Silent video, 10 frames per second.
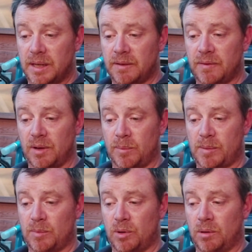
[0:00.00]
if not a
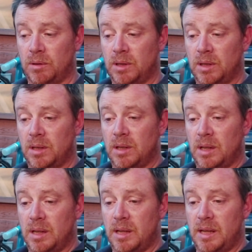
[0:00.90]
bit more.
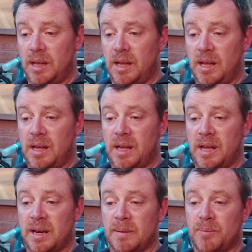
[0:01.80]

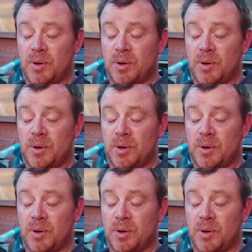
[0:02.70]
And I'm